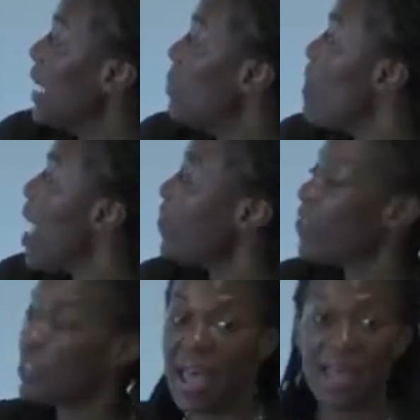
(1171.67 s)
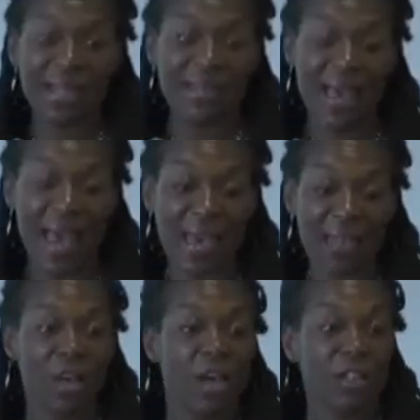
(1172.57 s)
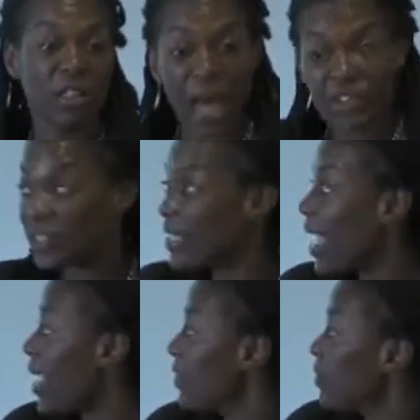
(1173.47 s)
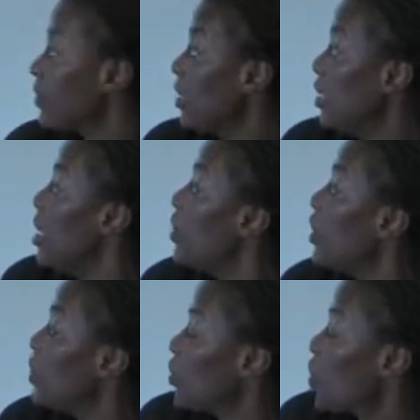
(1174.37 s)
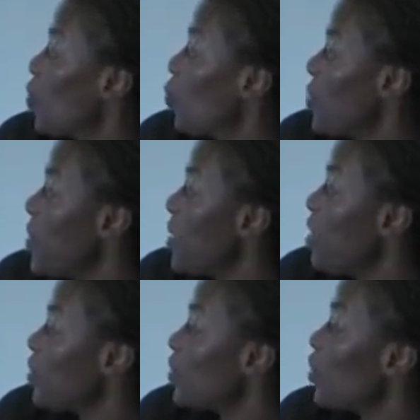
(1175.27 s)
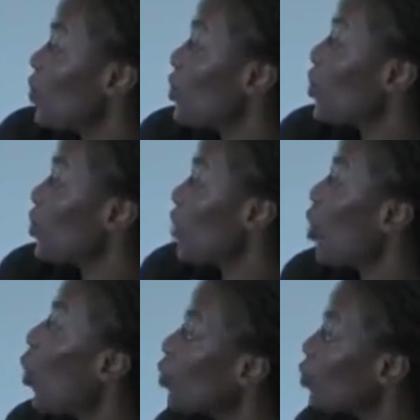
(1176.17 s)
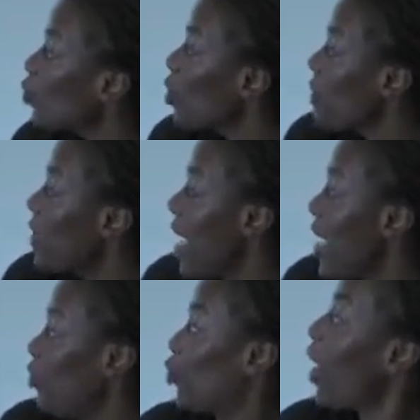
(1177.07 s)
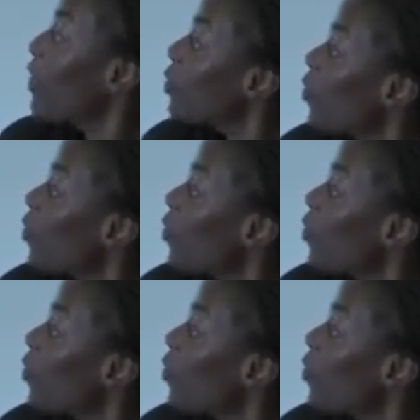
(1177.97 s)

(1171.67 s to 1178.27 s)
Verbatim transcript: in math, science, and logic tests. There's a women, there's, there's research on older women and driving